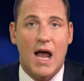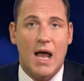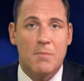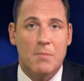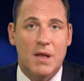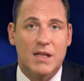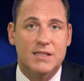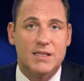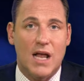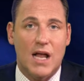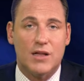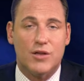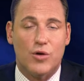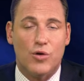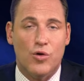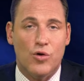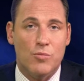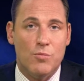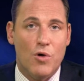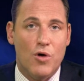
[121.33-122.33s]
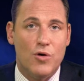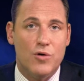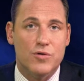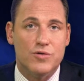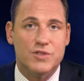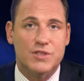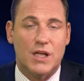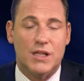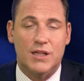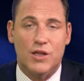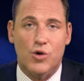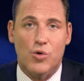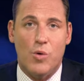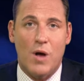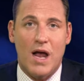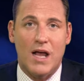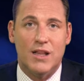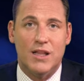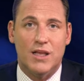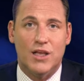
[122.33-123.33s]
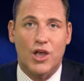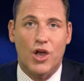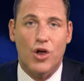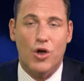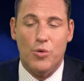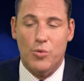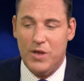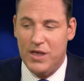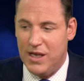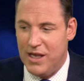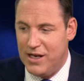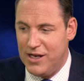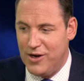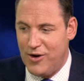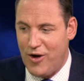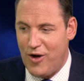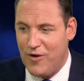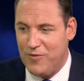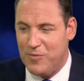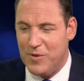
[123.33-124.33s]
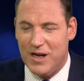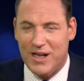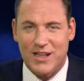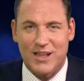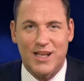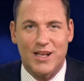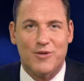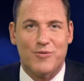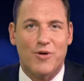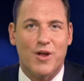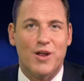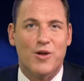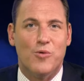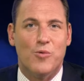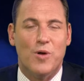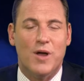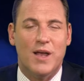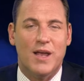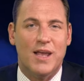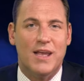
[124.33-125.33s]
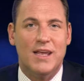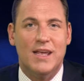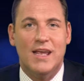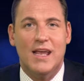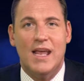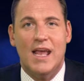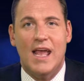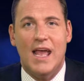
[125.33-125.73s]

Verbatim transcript: I met Dr. Hormoz a little while ago. We hit it off, we clicked right away.